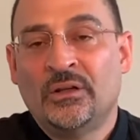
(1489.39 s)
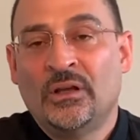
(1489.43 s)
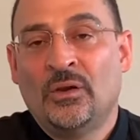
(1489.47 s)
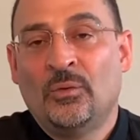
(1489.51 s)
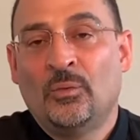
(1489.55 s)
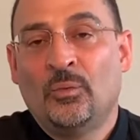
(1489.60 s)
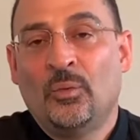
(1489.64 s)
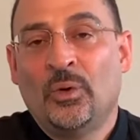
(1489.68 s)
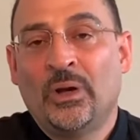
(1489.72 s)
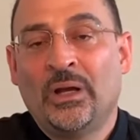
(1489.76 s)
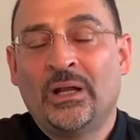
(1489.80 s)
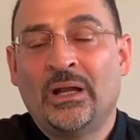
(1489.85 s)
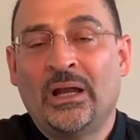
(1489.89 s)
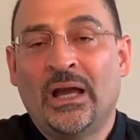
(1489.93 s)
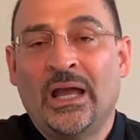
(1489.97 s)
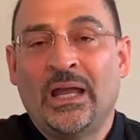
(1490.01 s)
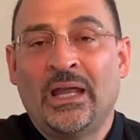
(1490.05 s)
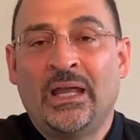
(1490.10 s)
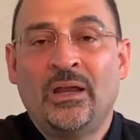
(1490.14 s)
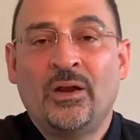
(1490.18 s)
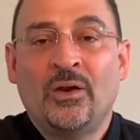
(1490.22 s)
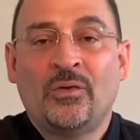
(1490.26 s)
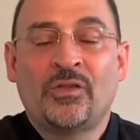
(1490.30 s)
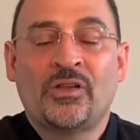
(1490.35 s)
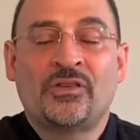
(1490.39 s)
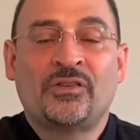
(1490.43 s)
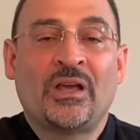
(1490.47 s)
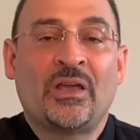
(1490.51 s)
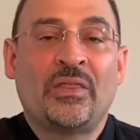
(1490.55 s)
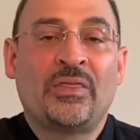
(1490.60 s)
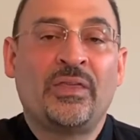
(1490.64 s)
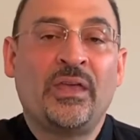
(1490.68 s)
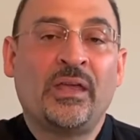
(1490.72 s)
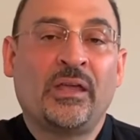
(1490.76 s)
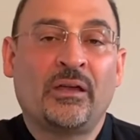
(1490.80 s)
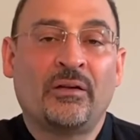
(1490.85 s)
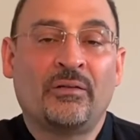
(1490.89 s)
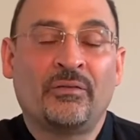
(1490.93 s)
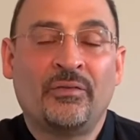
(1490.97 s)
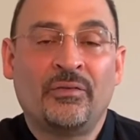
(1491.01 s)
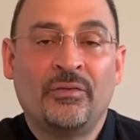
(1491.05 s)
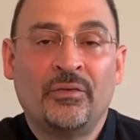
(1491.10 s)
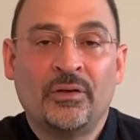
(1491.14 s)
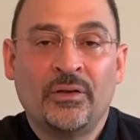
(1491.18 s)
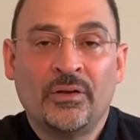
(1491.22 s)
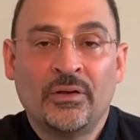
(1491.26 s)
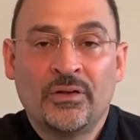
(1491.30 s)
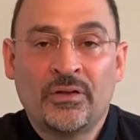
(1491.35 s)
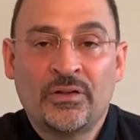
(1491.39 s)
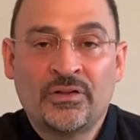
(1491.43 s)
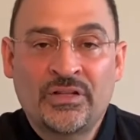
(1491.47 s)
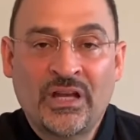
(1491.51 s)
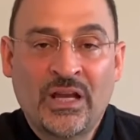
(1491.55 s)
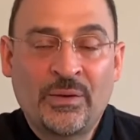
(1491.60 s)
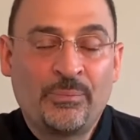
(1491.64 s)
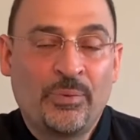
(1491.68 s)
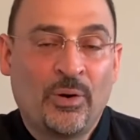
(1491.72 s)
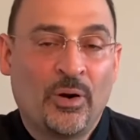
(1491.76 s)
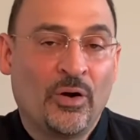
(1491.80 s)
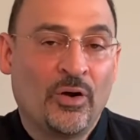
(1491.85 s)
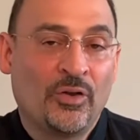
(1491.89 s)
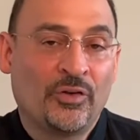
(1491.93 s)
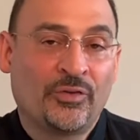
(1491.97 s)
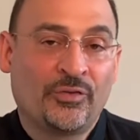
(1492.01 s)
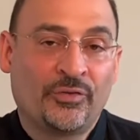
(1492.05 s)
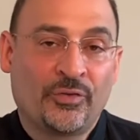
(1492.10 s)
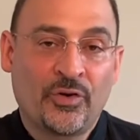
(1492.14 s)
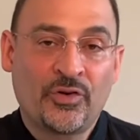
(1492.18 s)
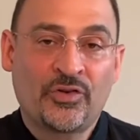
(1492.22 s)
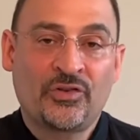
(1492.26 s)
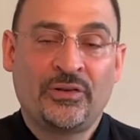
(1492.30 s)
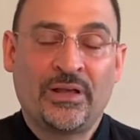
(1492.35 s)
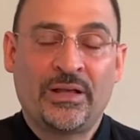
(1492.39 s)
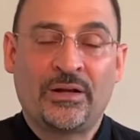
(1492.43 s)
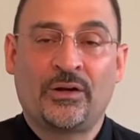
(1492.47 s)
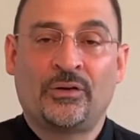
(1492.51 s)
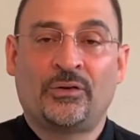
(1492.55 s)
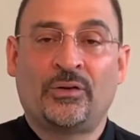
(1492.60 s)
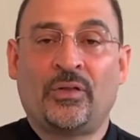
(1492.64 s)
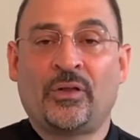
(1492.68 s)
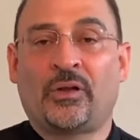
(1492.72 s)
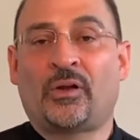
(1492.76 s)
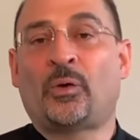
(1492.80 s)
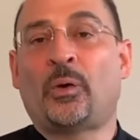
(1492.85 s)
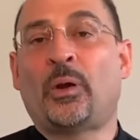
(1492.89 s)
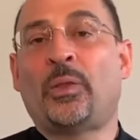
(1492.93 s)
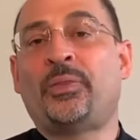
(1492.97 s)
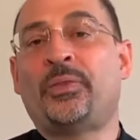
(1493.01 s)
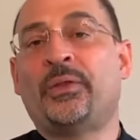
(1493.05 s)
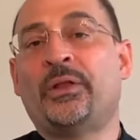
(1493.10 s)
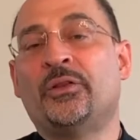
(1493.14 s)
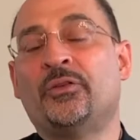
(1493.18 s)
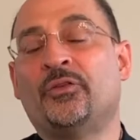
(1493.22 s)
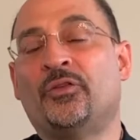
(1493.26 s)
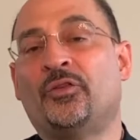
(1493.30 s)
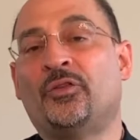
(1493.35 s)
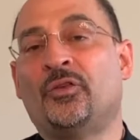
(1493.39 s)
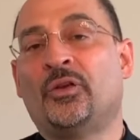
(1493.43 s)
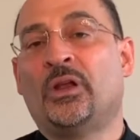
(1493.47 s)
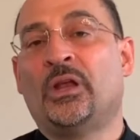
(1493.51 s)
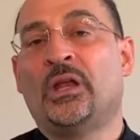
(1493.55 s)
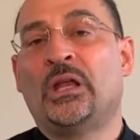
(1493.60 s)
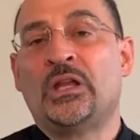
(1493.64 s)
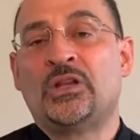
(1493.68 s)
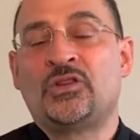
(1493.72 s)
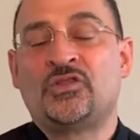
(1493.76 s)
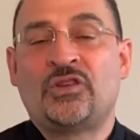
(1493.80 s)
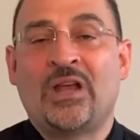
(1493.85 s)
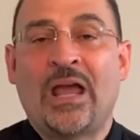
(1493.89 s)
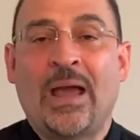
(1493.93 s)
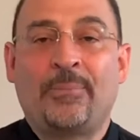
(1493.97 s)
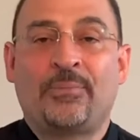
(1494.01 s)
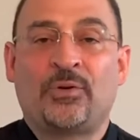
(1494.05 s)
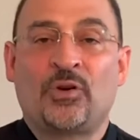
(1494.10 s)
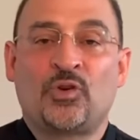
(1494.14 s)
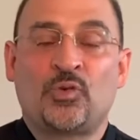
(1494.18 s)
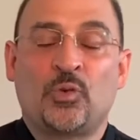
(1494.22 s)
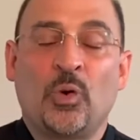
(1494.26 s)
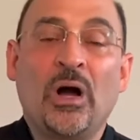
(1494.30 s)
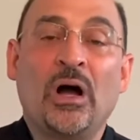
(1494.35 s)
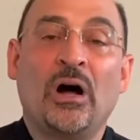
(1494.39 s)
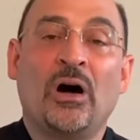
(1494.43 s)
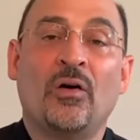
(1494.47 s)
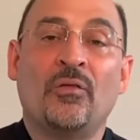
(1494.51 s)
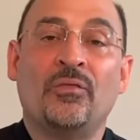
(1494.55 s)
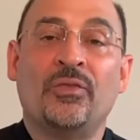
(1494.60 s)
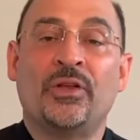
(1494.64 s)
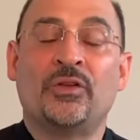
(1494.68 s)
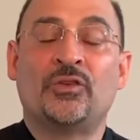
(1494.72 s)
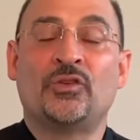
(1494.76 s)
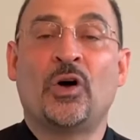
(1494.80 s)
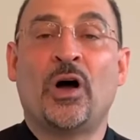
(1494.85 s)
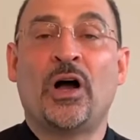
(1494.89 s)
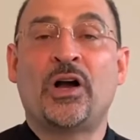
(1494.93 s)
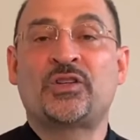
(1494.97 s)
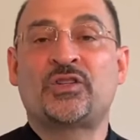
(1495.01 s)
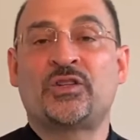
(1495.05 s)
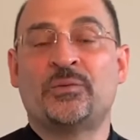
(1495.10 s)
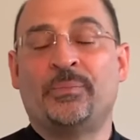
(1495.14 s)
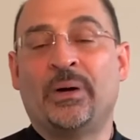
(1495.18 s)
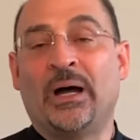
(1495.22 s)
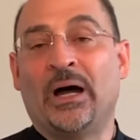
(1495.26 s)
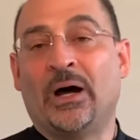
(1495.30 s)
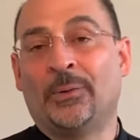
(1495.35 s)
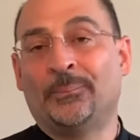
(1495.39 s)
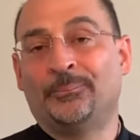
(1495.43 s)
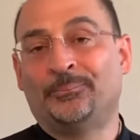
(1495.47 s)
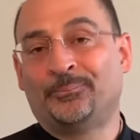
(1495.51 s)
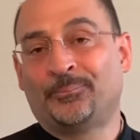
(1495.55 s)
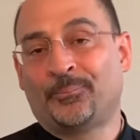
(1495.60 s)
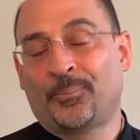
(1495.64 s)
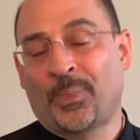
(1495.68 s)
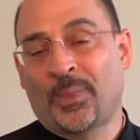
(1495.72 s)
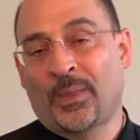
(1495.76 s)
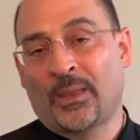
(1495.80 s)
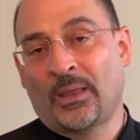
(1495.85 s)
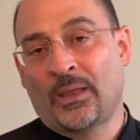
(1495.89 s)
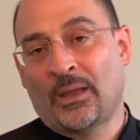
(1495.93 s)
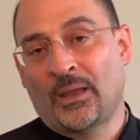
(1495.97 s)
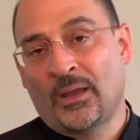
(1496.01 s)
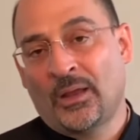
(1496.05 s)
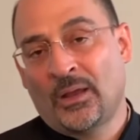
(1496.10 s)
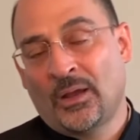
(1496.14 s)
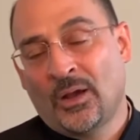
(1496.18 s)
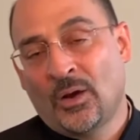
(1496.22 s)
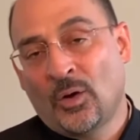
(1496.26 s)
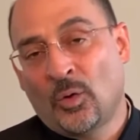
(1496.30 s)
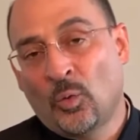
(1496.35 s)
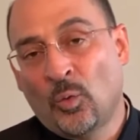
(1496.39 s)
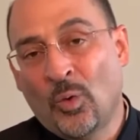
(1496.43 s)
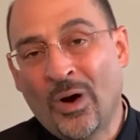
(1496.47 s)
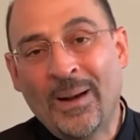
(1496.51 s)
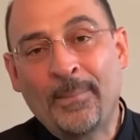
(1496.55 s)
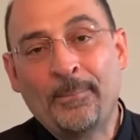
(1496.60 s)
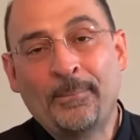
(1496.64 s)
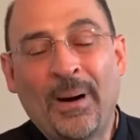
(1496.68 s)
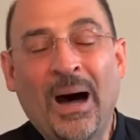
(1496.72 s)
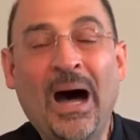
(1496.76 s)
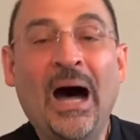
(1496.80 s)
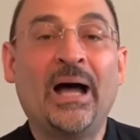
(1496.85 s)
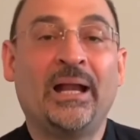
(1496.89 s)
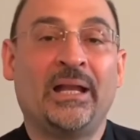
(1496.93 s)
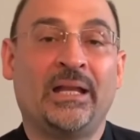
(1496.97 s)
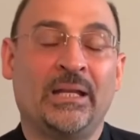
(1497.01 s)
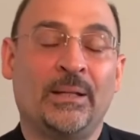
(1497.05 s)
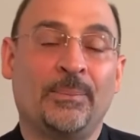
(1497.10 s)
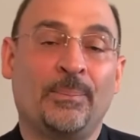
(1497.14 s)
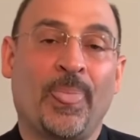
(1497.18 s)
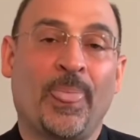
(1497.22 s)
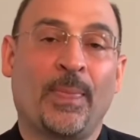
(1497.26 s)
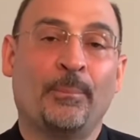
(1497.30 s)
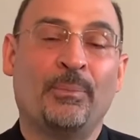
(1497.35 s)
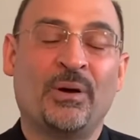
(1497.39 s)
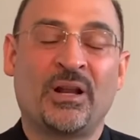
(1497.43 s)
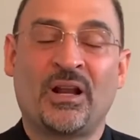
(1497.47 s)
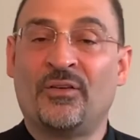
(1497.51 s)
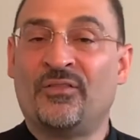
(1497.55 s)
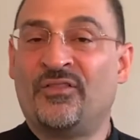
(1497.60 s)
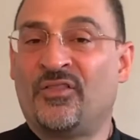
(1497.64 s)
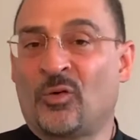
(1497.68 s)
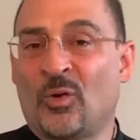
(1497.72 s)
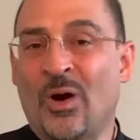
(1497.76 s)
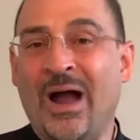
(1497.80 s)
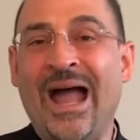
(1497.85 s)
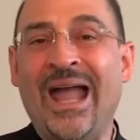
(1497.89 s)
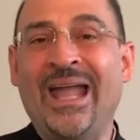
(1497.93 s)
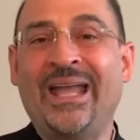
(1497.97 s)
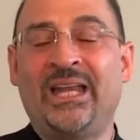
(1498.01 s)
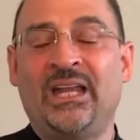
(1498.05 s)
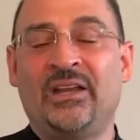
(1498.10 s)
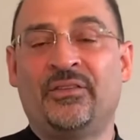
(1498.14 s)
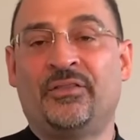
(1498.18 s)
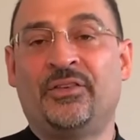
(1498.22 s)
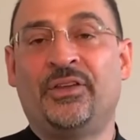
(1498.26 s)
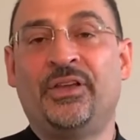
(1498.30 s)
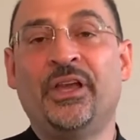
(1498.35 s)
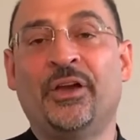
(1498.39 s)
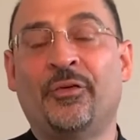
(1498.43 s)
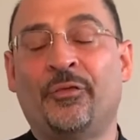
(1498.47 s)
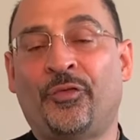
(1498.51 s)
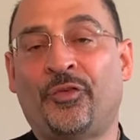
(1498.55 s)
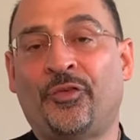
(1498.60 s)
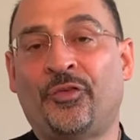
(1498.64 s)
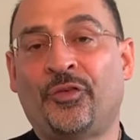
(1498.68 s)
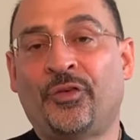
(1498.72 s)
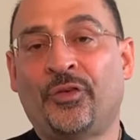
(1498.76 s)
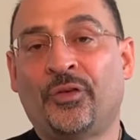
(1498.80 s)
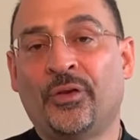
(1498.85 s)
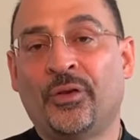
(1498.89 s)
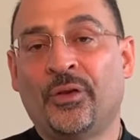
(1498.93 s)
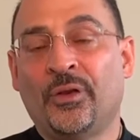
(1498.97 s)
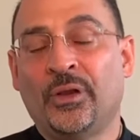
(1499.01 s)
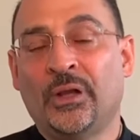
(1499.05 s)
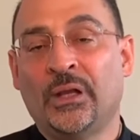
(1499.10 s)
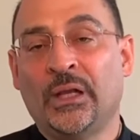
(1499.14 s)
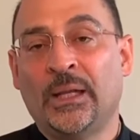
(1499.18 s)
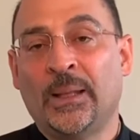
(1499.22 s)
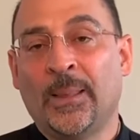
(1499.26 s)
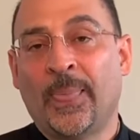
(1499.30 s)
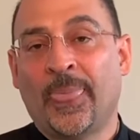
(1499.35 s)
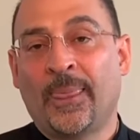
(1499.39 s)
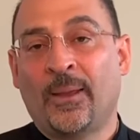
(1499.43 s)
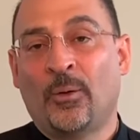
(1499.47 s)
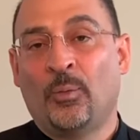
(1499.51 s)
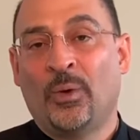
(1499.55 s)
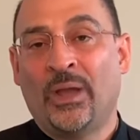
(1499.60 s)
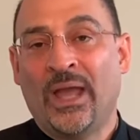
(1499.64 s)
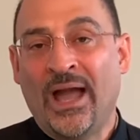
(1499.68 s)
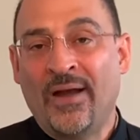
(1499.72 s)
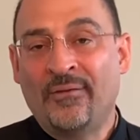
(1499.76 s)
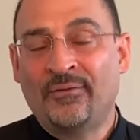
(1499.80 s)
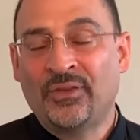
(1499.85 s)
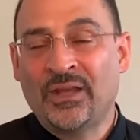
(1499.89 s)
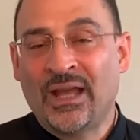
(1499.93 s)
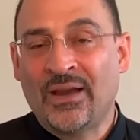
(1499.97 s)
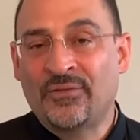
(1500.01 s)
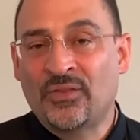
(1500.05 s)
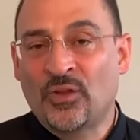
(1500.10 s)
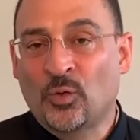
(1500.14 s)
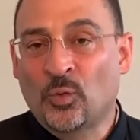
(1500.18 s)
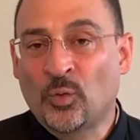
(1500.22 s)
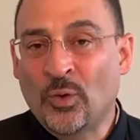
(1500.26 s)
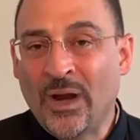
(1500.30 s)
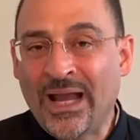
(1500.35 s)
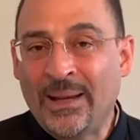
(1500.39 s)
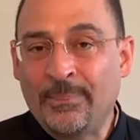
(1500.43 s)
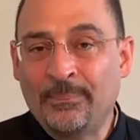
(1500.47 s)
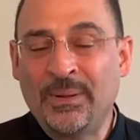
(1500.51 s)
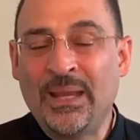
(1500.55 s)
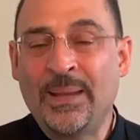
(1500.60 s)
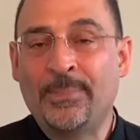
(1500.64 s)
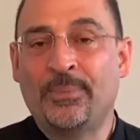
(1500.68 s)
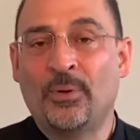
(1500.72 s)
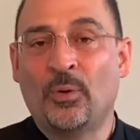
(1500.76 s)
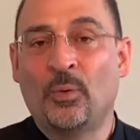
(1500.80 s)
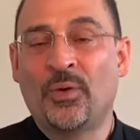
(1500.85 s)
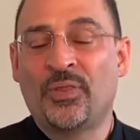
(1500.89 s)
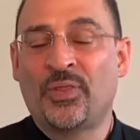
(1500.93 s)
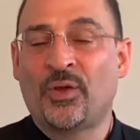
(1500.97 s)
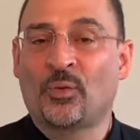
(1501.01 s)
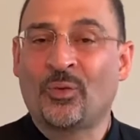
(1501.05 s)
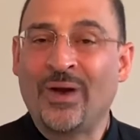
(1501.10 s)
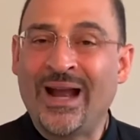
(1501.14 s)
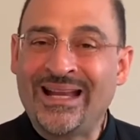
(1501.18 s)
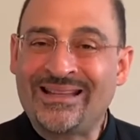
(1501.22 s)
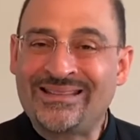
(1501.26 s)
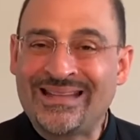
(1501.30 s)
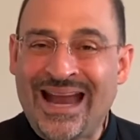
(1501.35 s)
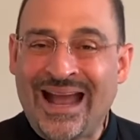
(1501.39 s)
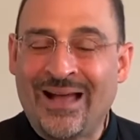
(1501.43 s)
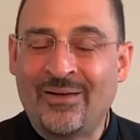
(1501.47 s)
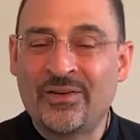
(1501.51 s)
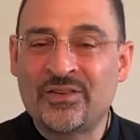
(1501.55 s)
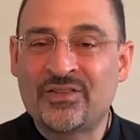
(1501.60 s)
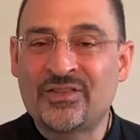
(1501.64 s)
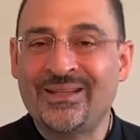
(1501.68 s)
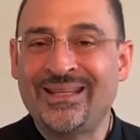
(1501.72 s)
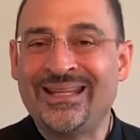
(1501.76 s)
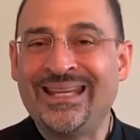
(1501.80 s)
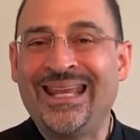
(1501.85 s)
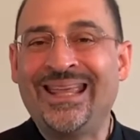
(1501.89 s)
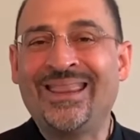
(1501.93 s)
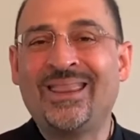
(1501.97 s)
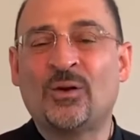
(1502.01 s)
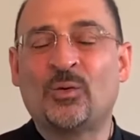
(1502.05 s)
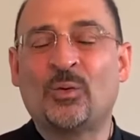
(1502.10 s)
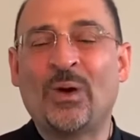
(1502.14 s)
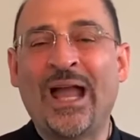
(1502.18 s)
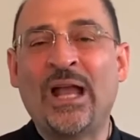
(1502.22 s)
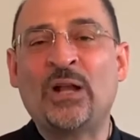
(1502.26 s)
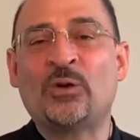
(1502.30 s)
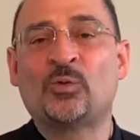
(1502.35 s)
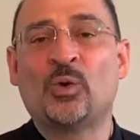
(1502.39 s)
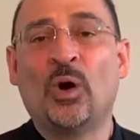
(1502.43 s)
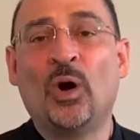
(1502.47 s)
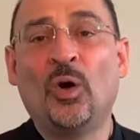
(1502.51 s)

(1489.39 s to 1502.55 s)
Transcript: And when I hear this, I think of St. Paul's first letter to the Corinthians chapter 12 that talks about one body, but a variety of gifts. We have to the right people with the right talents in the right